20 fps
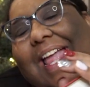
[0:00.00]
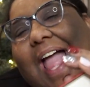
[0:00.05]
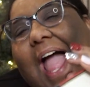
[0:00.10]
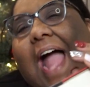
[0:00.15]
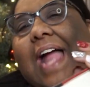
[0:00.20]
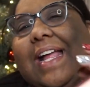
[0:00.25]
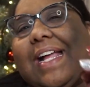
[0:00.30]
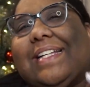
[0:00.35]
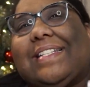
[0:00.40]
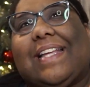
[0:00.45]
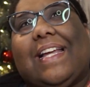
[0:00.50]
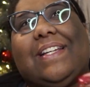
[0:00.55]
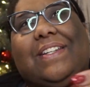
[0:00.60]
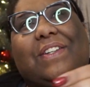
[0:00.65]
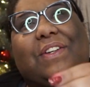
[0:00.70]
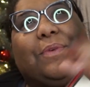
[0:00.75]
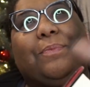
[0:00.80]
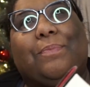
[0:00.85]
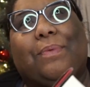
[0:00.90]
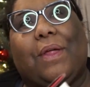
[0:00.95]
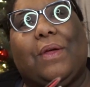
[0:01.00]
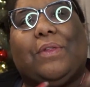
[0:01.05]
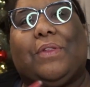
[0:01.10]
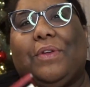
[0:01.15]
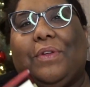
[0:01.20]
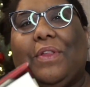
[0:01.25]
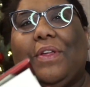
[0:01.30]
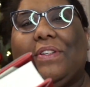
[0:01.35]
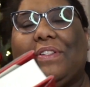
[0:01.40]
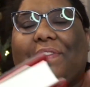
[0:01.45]
I guess I do blow
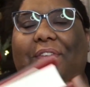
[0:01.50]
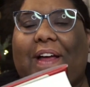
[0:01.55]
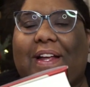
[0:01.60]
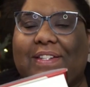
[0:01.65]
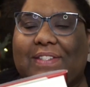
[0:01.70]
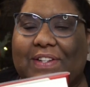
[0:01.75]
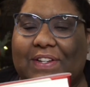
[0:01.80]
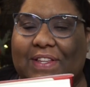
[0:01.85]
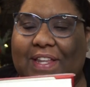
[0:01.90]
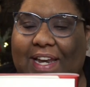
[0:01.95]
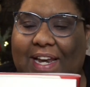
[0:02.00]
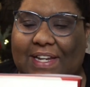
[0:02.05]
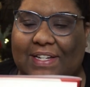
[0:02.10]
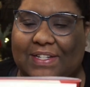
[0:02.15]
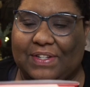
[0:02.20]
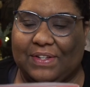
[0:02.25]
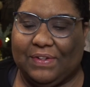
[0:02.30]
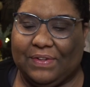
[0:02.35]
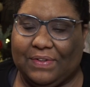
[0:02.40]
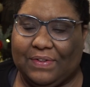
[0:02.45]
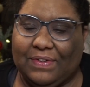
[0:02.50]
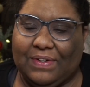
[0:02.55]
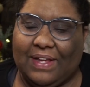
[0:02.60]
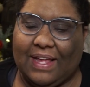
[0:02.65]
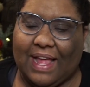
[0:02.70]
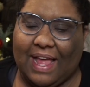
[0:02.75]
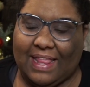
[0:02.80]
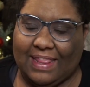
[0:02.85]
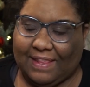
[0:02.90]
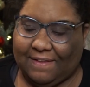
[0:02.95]
through those faster than I do
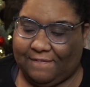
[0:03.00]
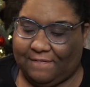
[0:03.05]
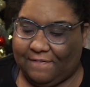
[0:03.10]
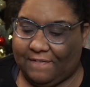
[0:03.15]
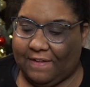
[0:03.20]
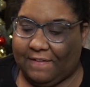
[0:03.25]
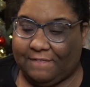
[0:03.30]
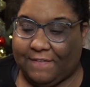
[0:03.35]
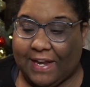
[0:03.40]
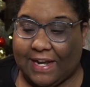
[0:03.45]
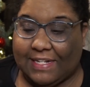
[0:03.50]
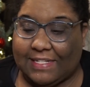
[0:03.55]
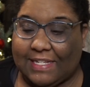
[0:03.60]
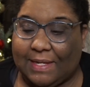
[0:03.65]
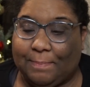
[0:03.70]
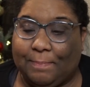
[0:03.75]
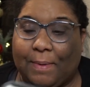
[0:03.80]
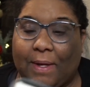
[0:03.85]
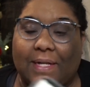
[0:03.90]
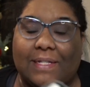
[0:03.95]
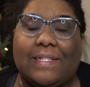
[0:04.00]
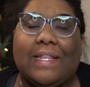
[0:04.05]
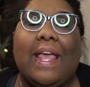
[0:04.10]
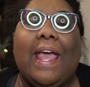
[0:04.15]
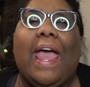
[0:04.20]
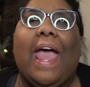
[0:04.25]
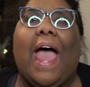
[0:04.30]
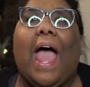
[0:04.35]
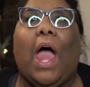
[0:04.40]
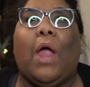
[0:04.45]
the fantasy books,
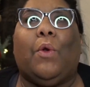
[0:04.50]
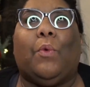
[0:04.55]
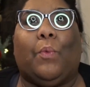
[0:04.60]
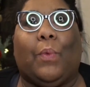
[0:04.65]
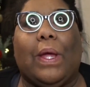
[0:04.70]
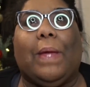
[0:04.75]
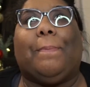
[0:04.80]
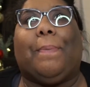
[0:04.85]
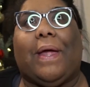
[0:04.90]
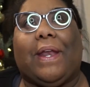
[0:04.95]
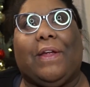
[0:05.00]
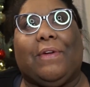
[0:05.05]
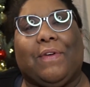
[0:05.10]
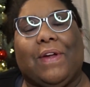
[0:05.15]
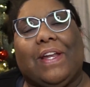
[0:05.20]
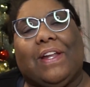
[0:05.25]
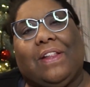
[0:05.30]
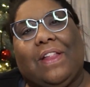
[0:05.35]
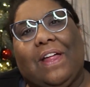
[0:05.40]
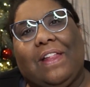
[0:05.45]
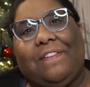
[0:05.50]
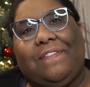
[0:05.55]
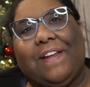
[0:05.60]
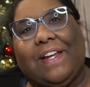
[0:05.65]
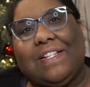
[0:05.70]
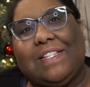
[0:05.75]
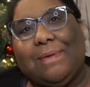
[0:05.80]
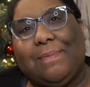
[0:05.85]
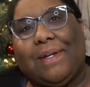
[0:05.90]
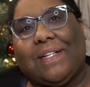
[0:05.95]
and we buddy read a lot of the
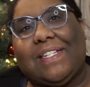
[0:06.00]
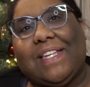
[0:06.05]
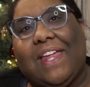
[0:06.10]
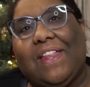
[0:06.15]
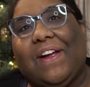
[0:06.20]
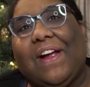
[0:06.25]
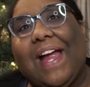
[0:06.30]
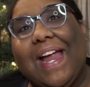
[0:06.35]
fantasy books together.